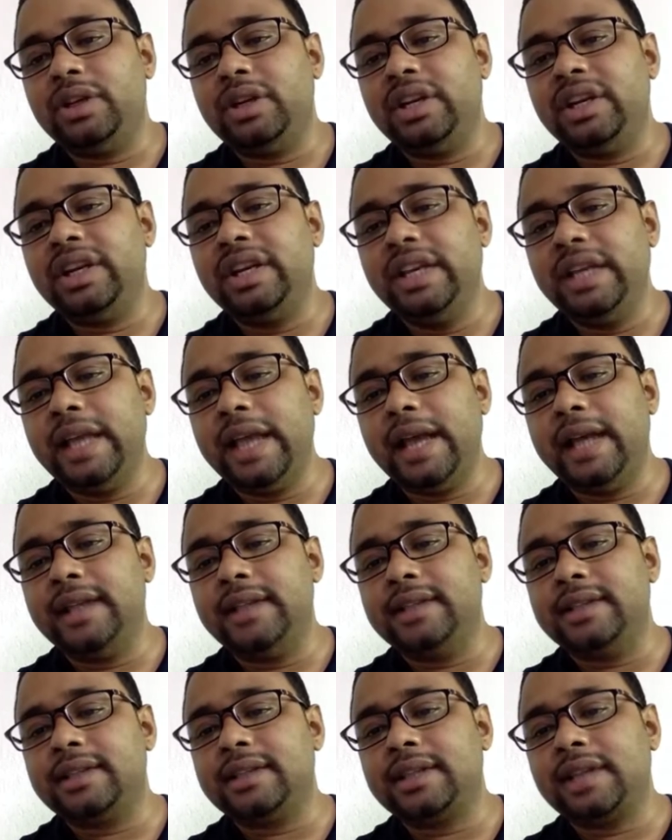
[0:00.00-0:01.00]

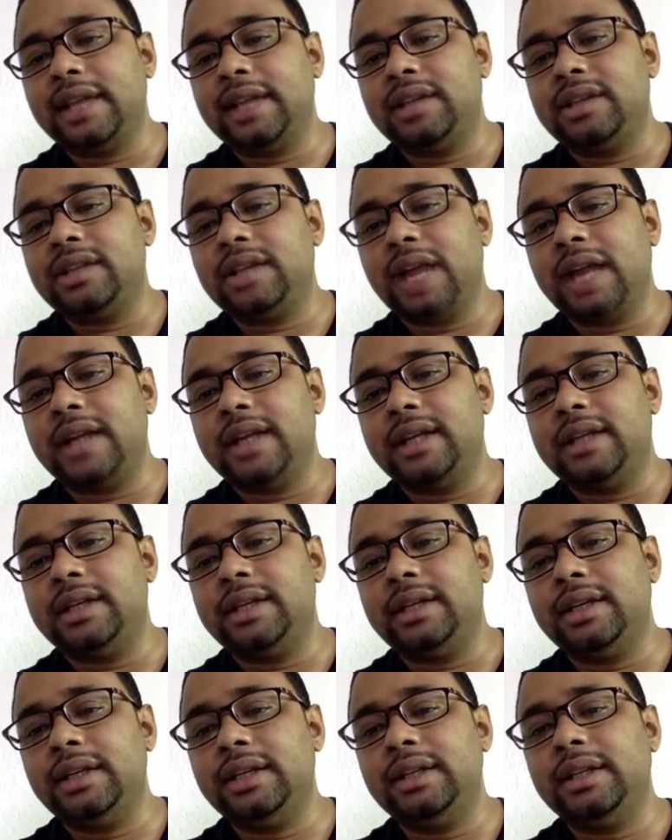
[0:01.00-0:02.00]
rearranged, and
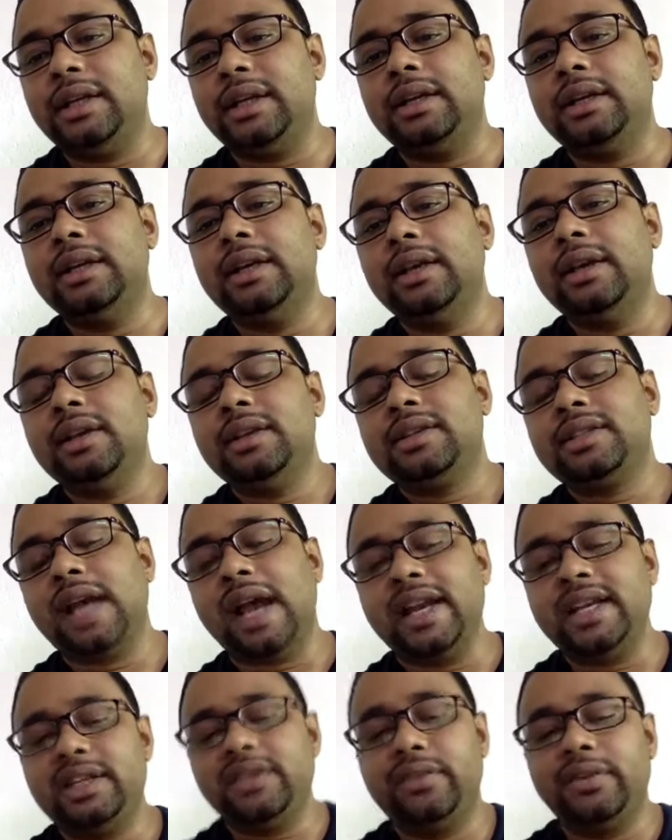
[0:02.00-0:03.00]
targeted in the
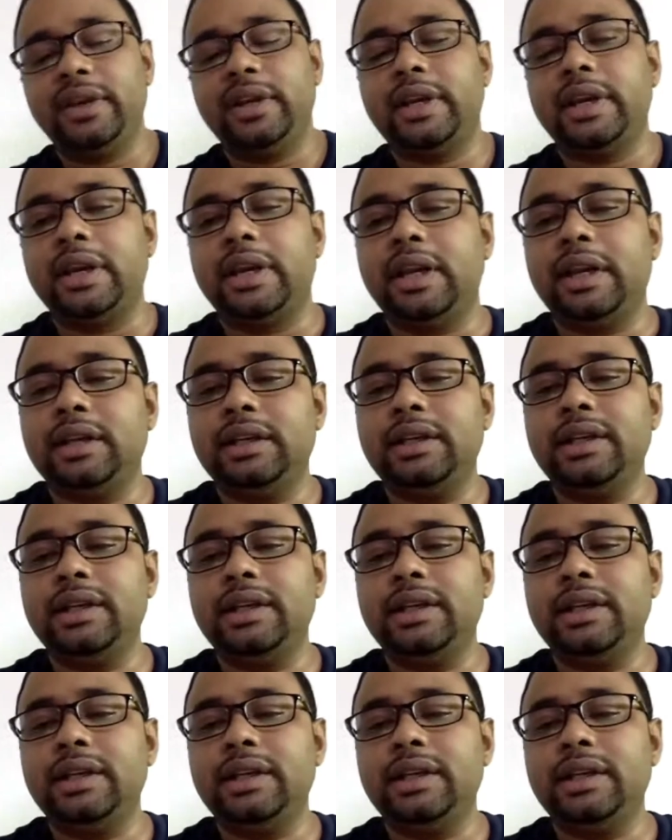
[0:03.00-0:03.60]
scientific era?